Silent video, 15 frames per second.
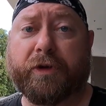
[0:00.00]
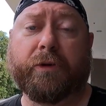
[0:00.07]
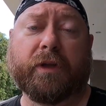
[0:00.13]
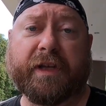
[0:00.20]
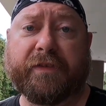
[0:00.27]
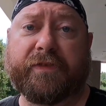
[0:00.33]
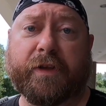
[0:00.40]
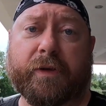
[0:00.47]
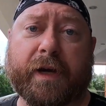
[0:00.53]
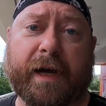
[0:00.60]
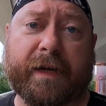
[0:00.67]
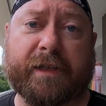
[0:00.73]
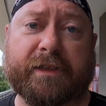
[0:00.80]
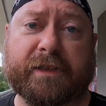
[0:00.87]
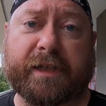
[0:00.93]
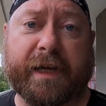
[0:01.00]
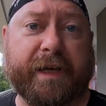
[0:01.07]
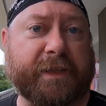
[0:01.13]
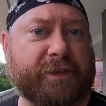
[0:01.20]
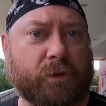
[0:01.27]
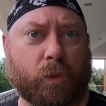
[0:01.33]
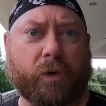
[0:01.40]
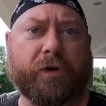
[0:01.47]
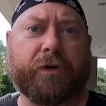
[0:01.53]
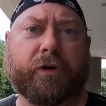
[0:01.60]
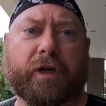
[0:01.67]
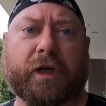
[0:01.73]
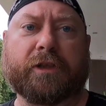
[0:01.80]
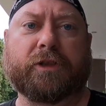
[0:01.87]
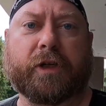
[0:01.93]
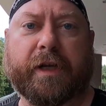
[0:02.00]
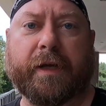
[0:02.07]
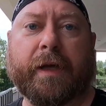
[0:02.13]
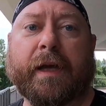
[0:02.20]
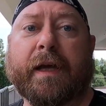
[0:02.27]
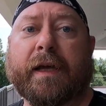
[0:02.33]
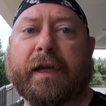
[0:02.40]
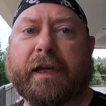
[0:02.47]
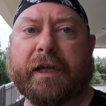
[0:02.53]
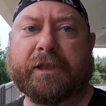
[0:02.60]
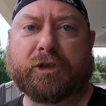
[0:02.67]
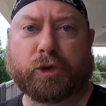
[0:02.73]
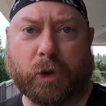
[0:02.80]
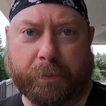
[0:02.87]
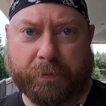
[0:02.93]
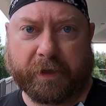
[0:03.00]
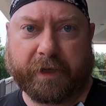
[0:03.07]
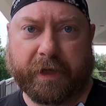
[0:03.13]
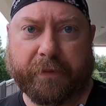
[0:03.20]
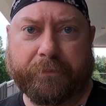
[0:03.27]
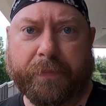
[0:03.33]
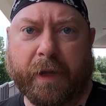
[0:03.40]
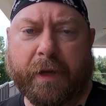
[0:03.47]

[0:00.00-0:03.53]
you leave the United States or your country in triplicate.